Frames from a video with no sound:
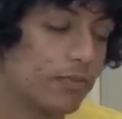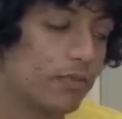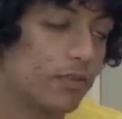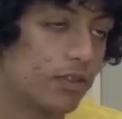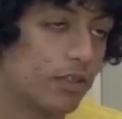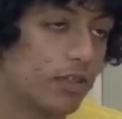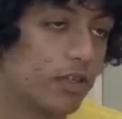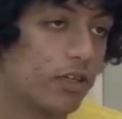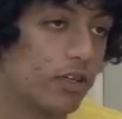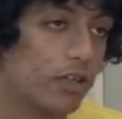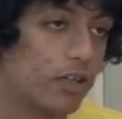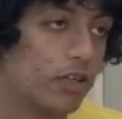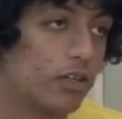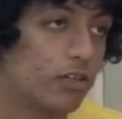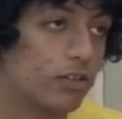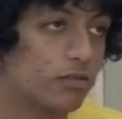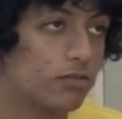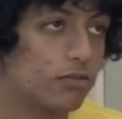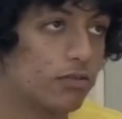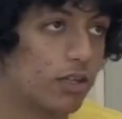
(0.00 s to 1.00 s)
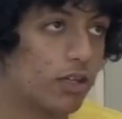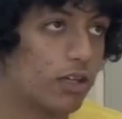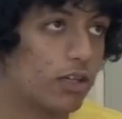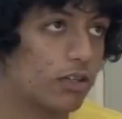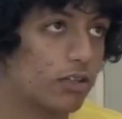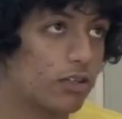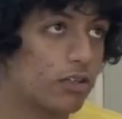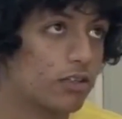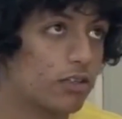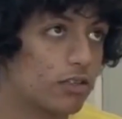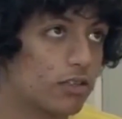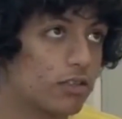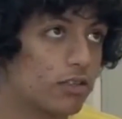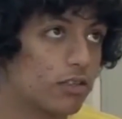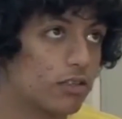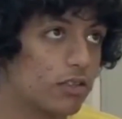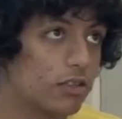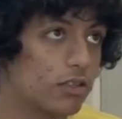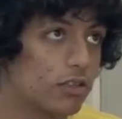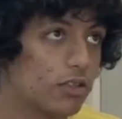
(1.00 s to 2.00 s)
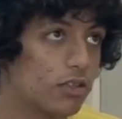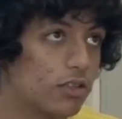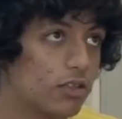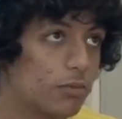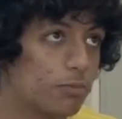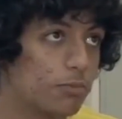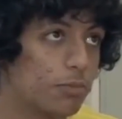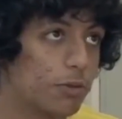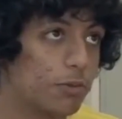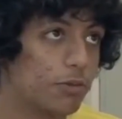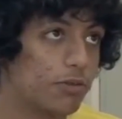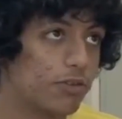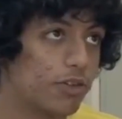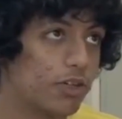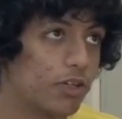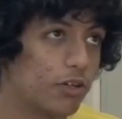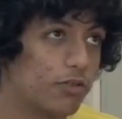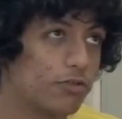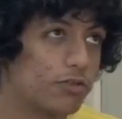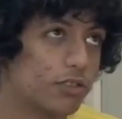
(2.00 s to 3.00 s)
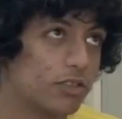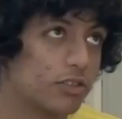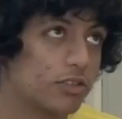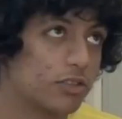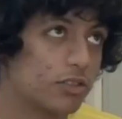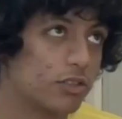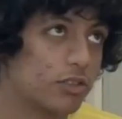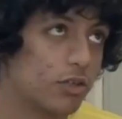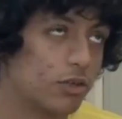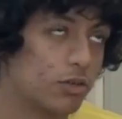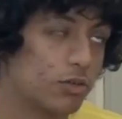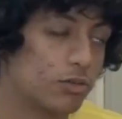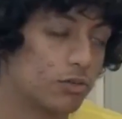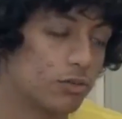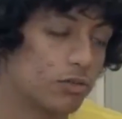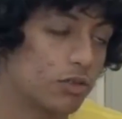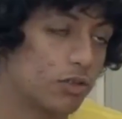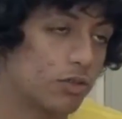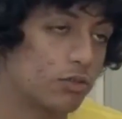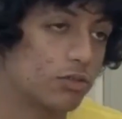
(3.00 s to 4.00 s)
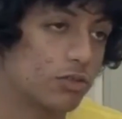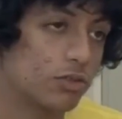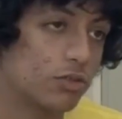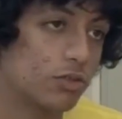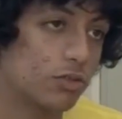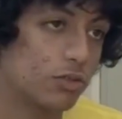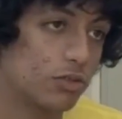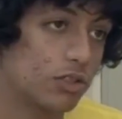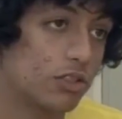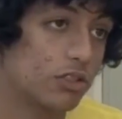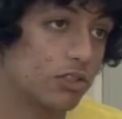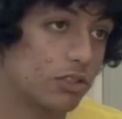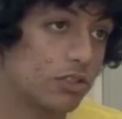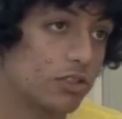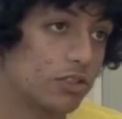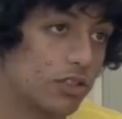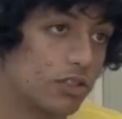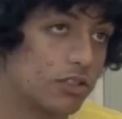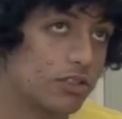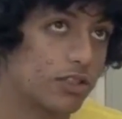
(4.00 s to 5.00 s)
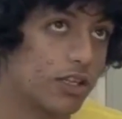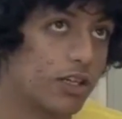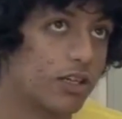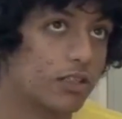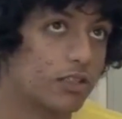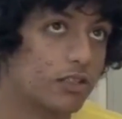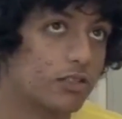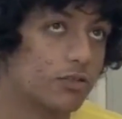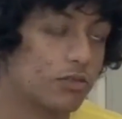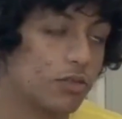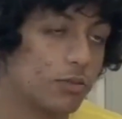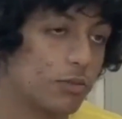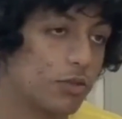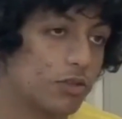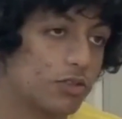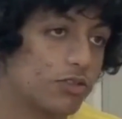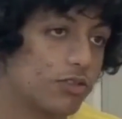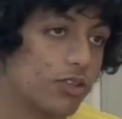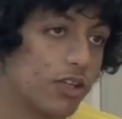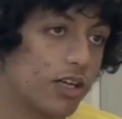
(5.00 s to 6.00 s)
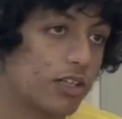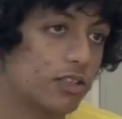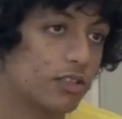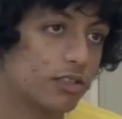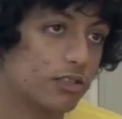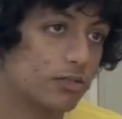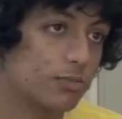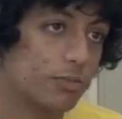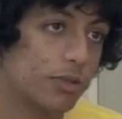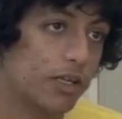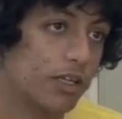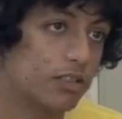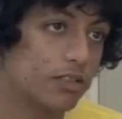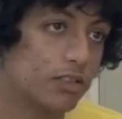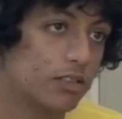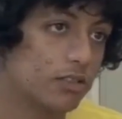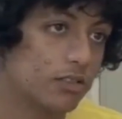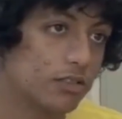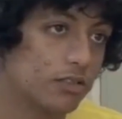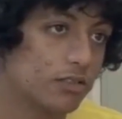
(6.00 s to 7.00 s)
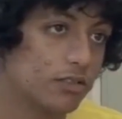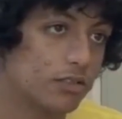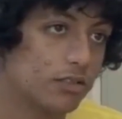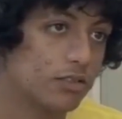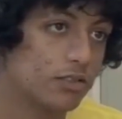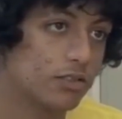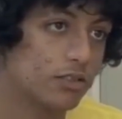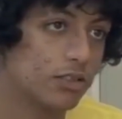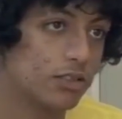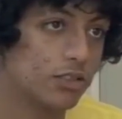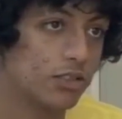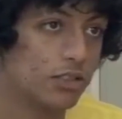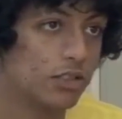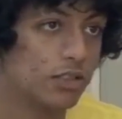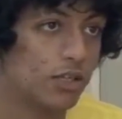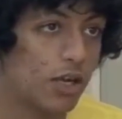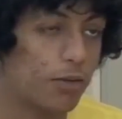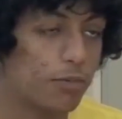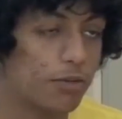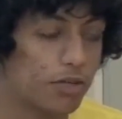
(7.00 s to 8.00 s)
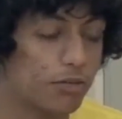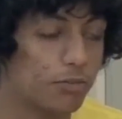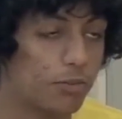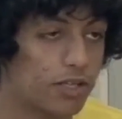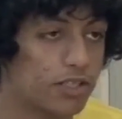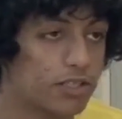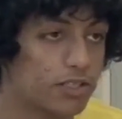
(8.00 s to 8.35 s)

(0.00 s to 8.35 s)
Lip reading: yeah, and like people very often goes to desert because like it's the most relaxed place, and I mean in my